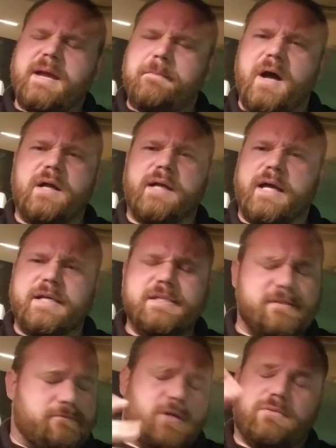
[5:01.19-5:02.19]
among
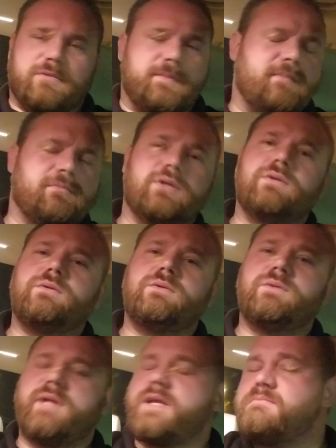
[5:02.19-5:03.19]
us, don't remember
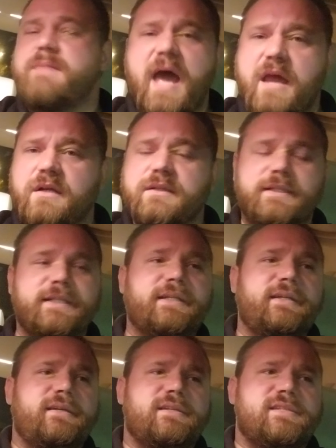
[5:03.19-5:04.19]
who, doesn't matter,
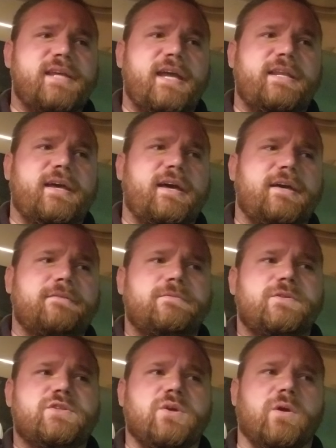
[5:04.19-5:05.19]
said, uh,
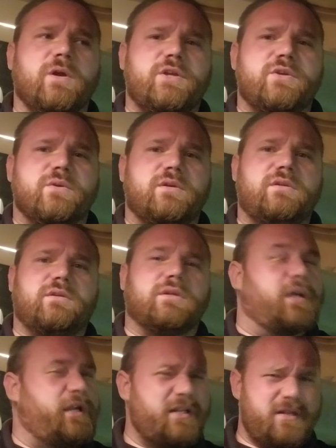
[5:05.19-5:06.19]
so are you
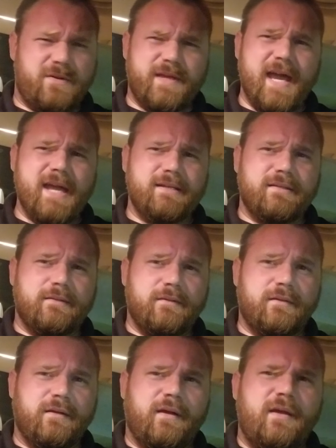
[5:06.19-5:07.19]
gonna do that?
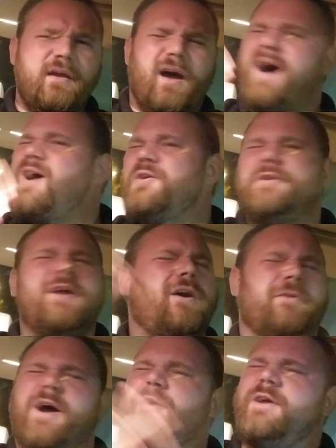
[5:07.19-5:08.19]
Oh,
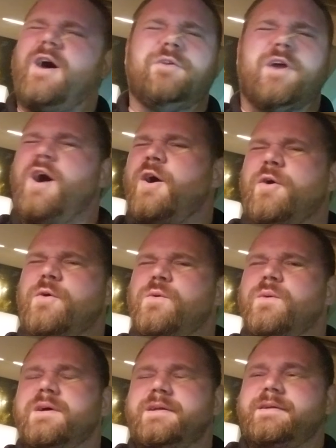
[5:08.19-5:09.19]
no, no, no,
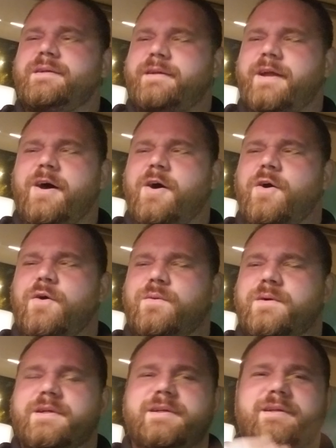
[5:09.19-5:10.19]
no.
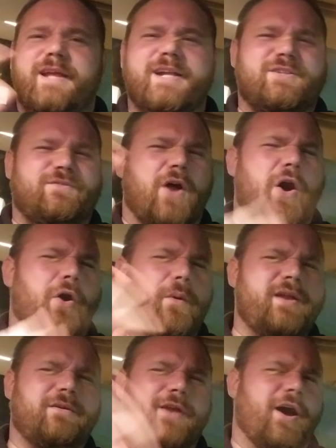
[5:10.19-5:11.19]
No, that's no,
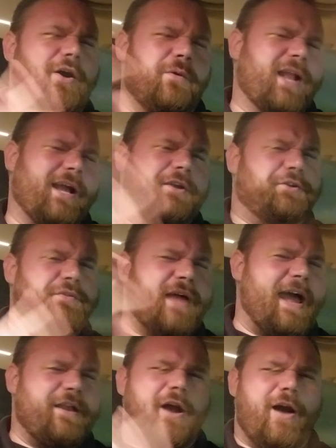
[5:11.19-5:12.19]
we don't know. We're not going to do
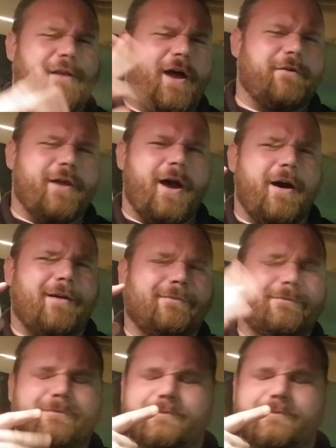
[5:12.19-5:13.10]
that. No, no, no.